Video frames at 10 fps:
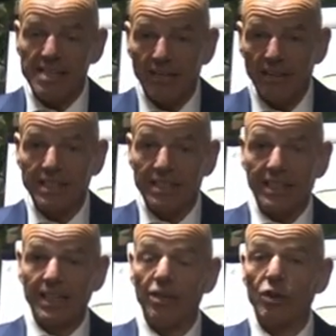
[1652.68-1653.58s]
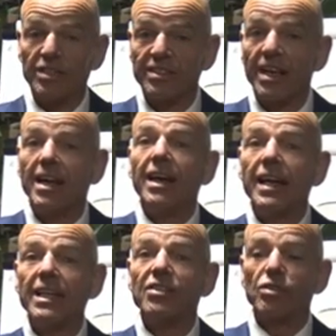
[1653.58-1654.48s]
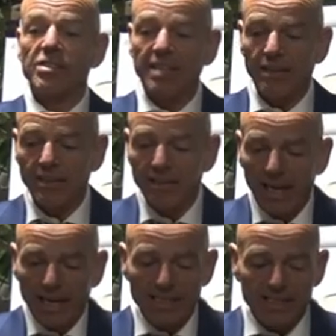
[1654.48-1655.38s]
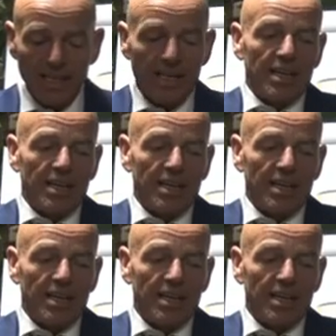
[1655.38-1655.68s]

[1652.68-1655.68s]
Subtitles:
7 kilos in those 7 days.